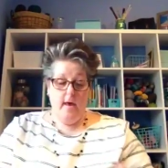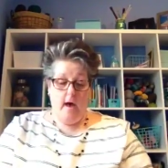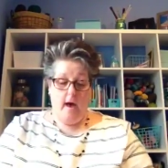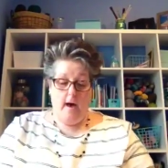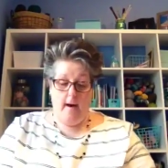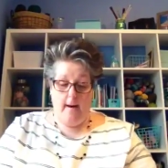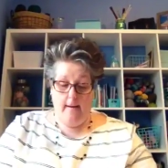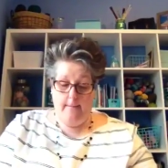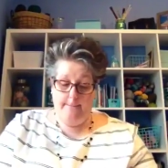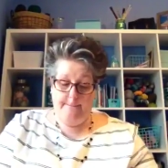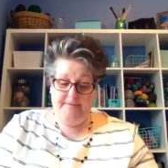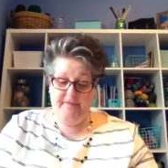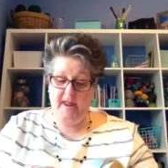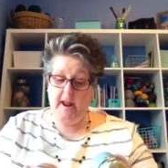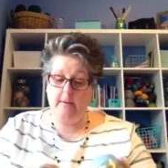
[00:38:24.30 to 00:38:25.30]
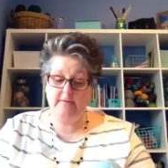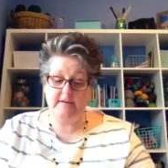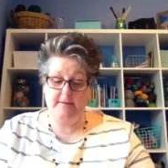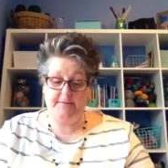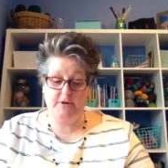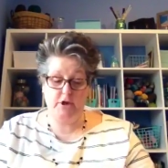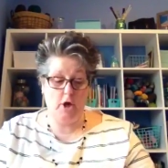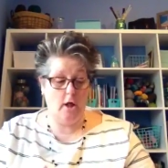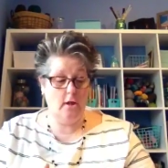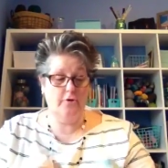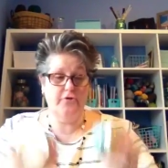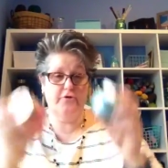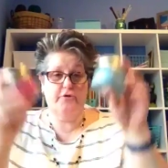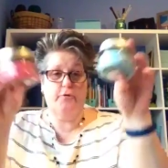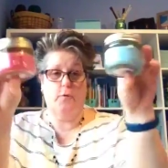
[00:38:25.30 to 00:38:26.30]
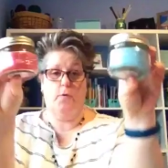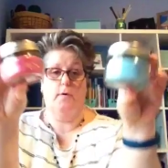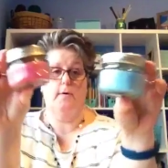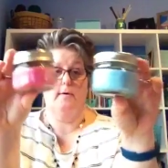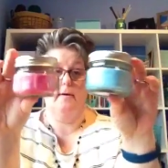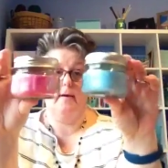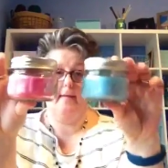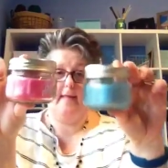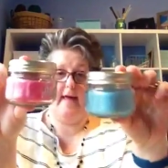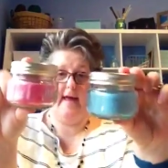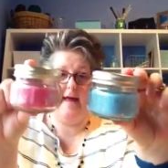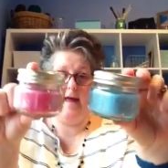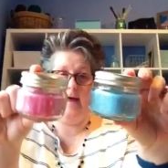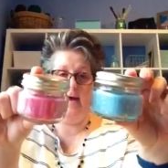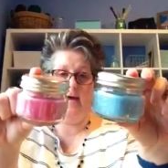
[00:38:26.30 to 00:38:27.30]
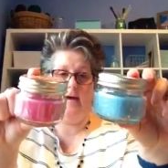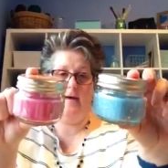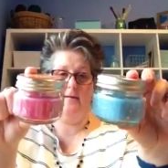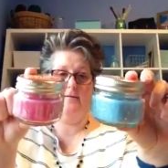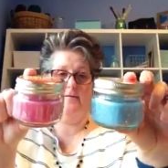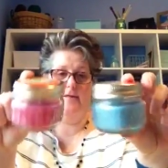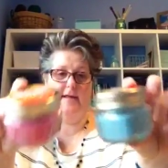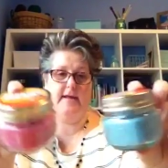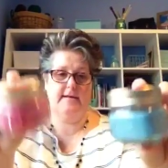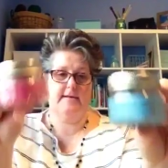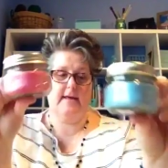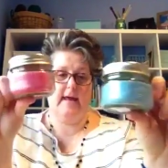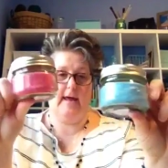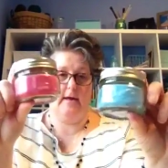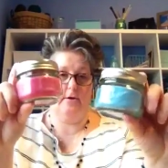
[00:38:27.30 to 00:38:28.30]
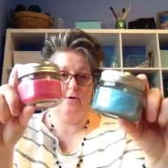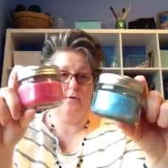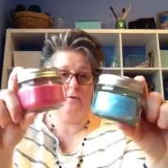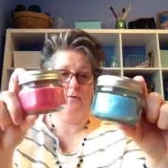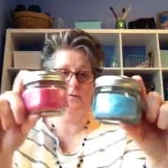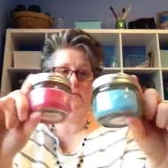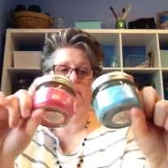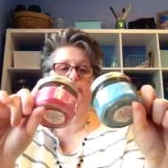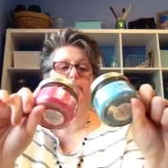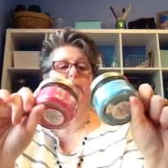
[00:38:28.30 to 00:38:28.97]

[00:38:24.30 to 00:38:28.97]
But then I was at the dollar store, and they had these candles.